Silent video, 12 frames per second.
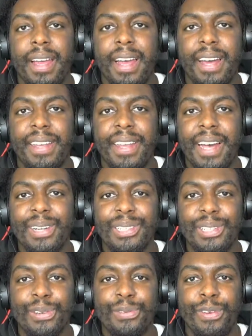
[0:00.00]
And now
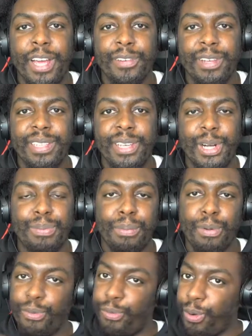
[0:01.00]
to the fairy tale.
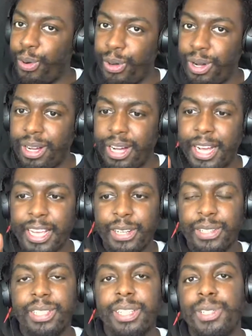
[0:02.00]
But before I get
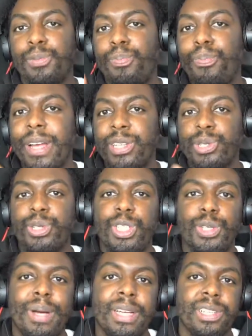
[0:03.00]
onto this, make sure you
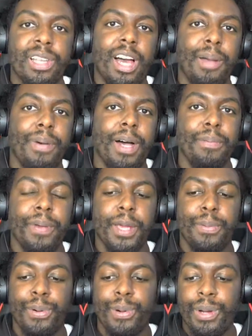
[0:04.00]
smash the like button,
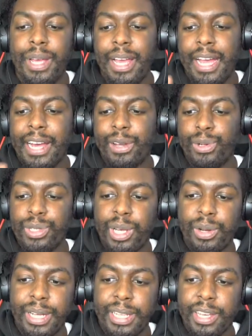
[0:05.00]
people. And
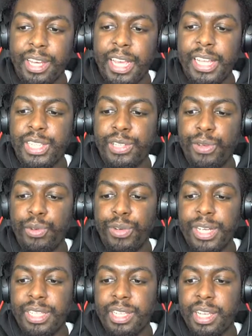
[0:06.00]
also, I did an interview
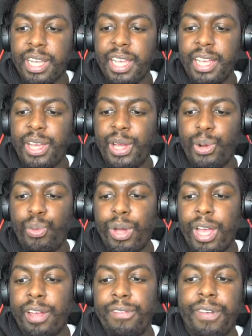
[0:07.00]
recently
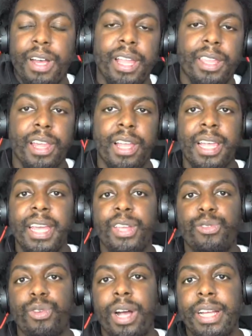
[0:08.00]
with the
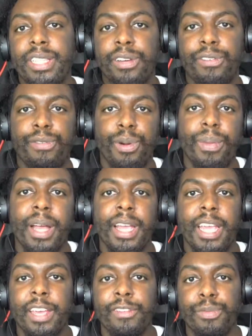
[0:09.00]
lead writer from
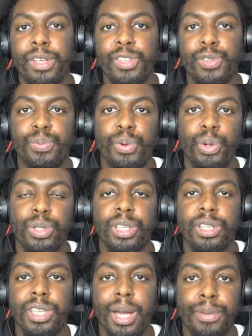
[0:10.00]
Give Me Sports
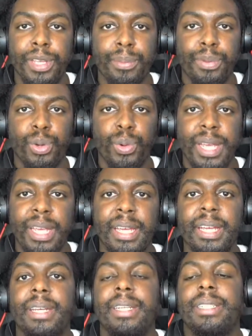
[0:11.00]
at WWE,